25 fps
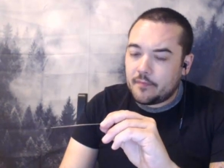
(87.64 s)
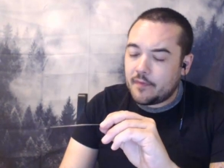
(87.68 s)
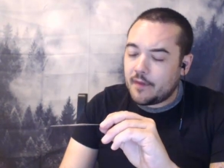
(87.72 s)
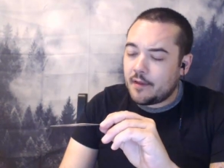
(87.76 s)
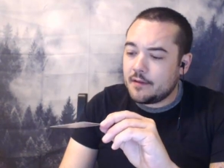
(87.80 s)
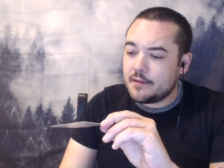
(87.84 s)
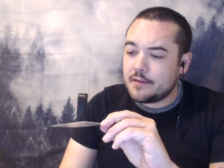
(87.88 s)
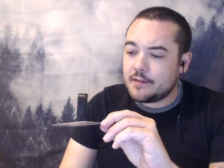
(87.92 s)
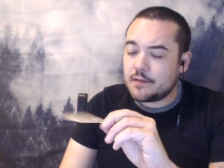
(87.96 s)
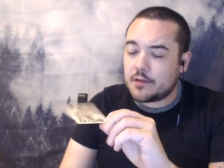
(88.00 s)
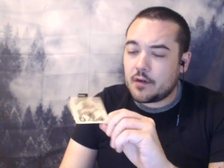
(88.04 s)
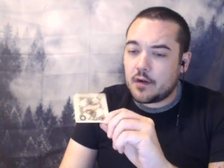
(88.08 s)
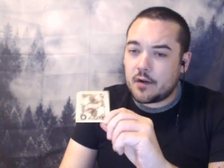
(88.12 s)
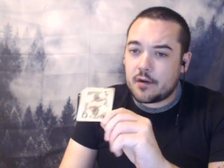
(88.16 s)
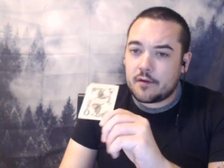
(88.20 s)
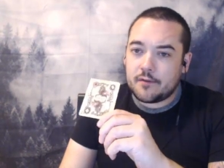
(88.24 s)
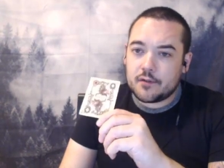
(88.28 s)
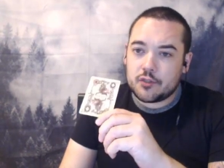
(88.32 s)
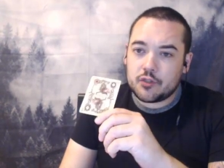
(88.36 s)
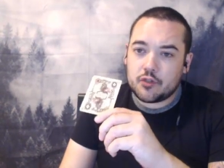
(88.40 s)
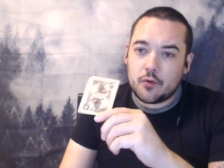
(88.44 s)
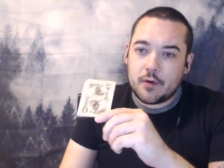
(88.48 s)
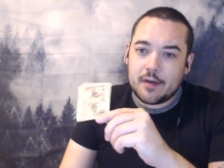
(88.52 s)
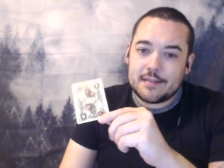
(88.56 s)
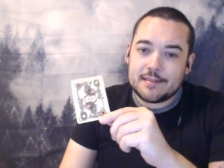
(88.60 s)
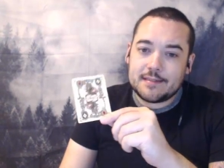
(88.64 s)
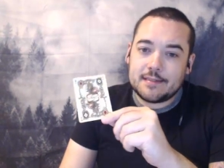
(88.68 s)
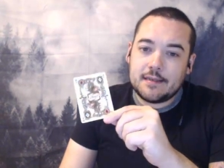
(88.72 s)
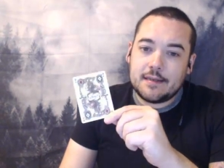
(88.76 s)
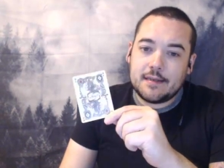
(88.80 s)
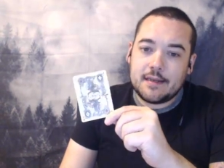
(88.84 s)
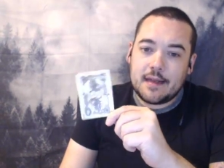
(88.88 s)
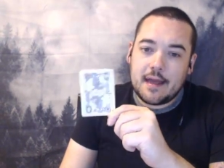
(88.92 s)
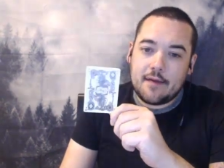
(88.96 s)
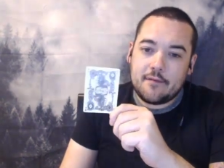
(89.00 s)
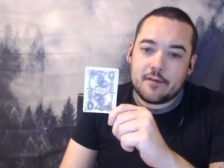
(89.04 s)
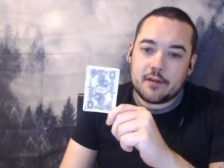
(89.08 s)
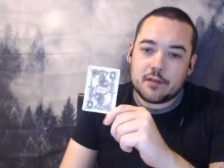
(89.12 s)
This is a card of a choice
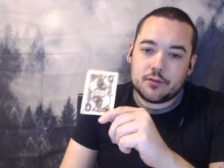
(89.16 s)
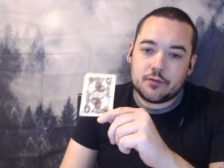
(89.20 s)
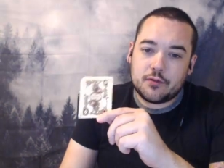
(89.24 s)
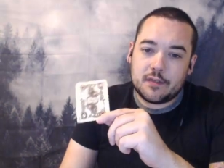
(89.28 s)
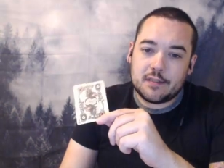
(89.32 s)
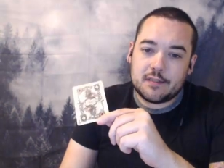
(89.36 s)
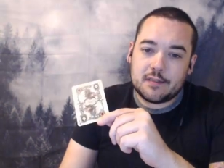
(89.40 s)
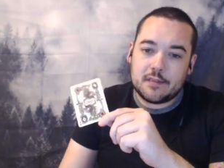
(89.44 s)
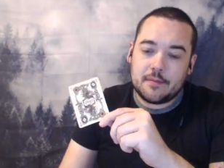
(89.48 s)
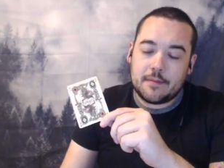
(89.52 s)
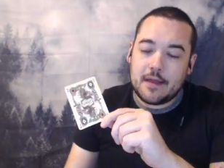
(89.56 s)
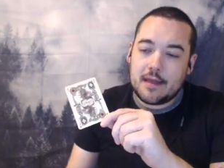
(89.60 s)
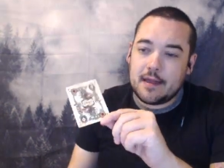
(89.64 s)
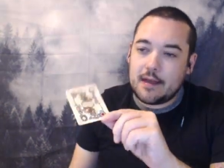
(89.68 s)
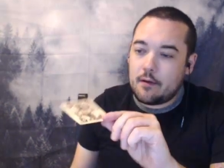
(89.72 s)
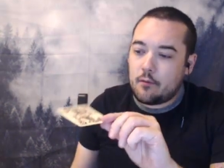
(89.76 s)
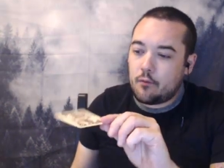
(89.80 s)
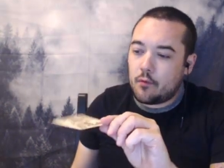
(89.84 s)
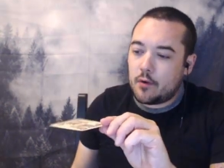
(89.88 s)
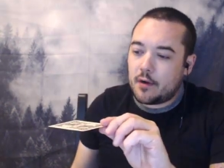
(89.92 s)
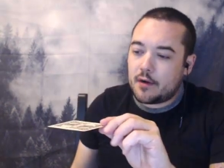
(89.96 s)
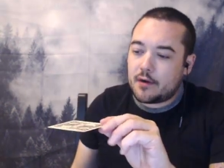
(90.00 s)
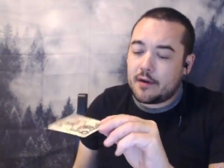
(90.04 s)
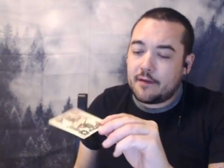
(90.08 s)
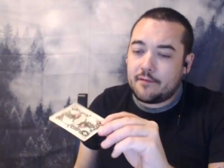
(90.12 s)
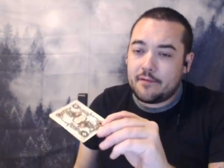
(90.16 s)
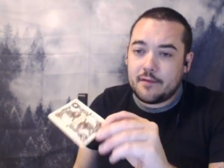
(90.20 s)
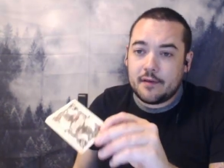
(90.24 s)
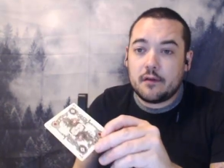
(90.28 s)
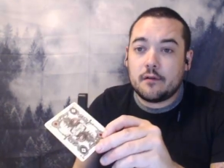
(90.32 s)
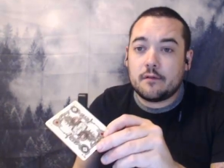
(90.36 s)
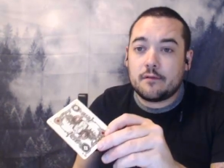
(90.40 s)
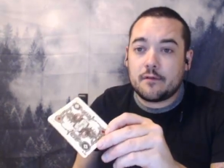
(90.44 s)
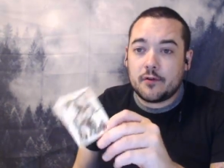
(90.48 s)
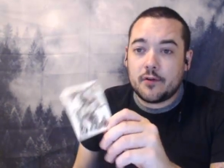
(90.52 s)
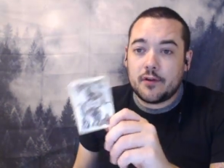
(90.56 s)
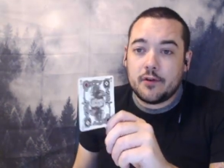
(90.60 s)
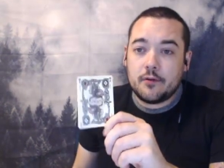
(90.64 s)
and having a choice to make at work, I feel,
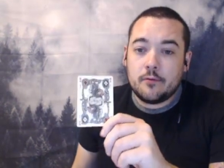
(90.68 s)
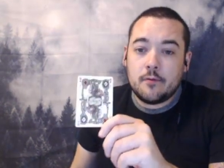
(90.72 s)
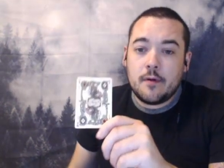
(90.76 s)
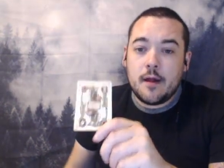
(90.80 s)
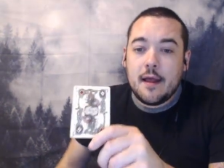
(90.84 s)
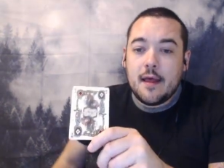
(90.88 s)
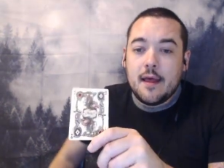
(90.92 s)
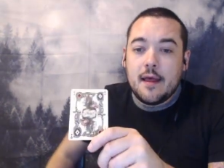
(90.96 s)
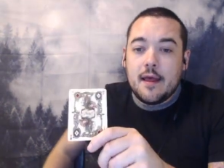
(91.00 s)
for you.